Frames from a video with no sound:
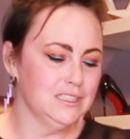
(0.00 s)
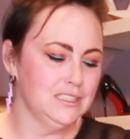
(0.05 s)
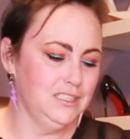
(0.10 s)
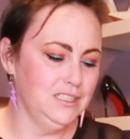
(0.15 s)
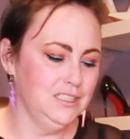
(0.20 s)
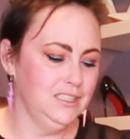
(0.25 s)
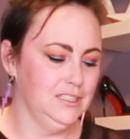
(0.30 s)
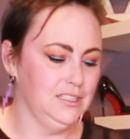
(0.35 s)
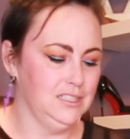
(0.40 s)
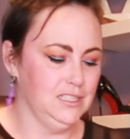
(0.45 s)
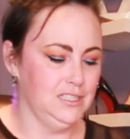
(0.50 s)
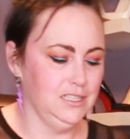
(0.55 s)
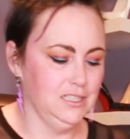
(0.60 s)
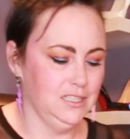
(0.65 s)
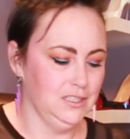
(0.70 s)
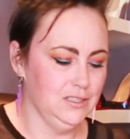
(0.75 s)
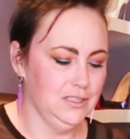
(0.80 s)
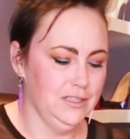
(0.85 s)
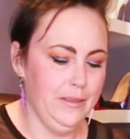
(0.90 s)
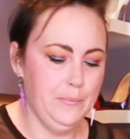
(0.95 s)

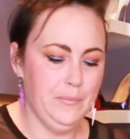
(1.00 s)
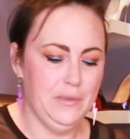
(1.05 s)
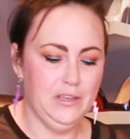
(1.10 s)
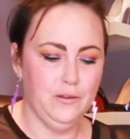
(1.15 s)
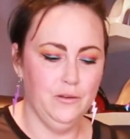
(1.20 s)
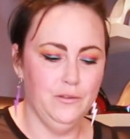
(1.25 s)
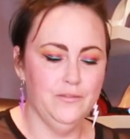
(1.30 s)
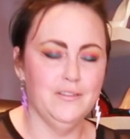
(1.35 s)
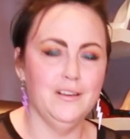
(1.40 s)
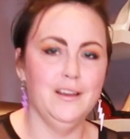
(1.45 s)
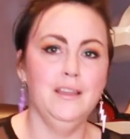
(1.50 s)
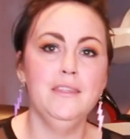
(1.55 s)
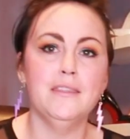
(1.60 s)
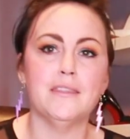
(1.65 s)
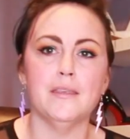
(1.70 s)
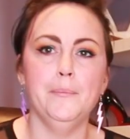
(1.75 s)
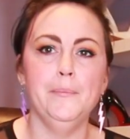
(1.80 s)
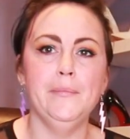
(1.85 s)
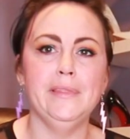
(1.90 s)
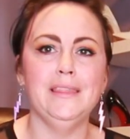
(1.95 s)
Now, let me go find
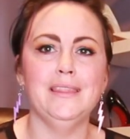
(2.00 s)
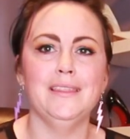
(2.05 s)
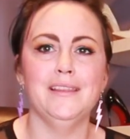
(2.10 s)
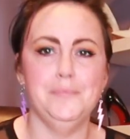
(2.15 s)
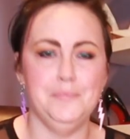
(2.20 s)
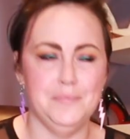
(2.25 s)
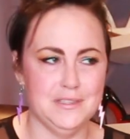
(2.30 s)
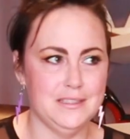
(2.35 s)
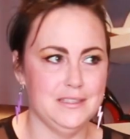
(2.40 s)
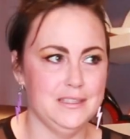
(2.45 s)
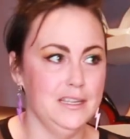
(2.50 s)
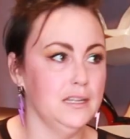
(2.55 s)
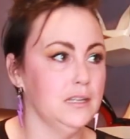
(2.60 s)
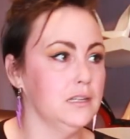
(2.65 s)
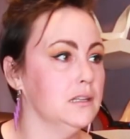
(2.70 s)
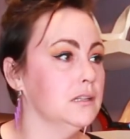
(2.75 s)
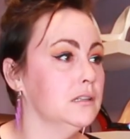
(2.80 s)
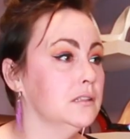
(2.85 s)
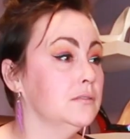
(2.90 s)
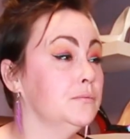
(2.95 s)
some
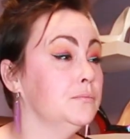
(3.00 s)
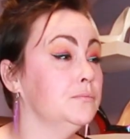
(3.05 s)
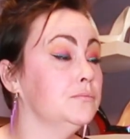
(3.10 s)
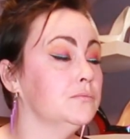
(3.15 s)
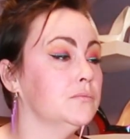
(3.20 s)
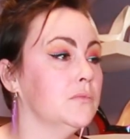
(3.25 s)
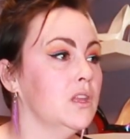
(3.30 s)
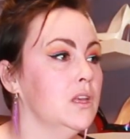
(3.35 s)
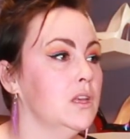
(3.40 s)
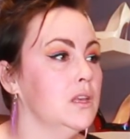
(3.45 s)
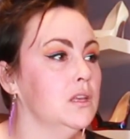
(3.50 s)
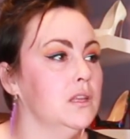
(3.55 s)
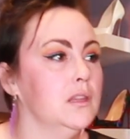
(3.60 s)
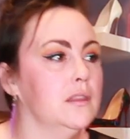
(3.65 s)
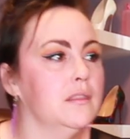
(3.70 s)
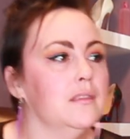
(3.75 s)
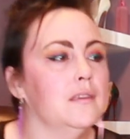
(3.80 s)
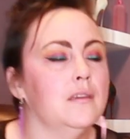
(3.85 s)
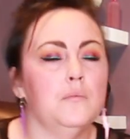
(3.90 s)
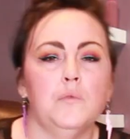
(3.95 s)
lipstick.
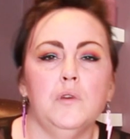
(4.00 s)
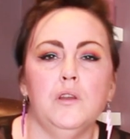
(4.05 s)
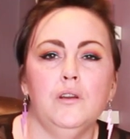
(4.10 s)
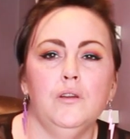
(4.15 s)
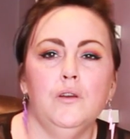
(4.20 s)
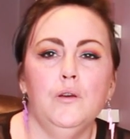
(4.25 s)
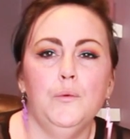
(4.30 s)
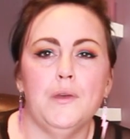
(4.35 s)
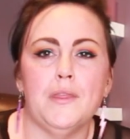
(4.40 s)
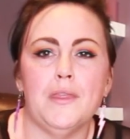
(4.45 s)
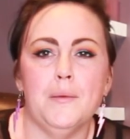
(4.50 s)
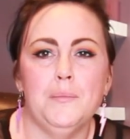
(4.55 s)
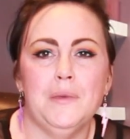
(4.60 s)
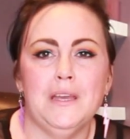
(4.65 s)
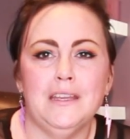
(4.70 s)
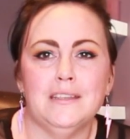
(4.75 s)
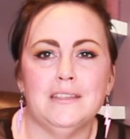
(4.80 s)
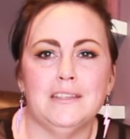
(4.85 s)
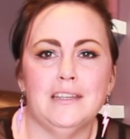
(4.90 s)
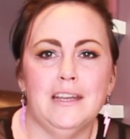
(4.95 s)
I think I'm gonna go with the
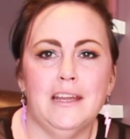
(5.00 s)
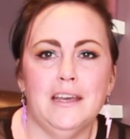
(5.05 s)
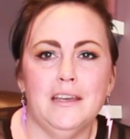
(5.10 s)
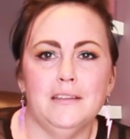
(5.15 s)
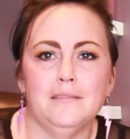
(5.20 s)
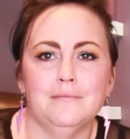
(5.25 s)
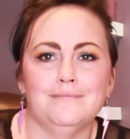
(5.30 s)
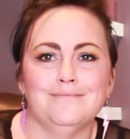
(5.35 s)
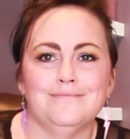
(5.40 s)
pink today.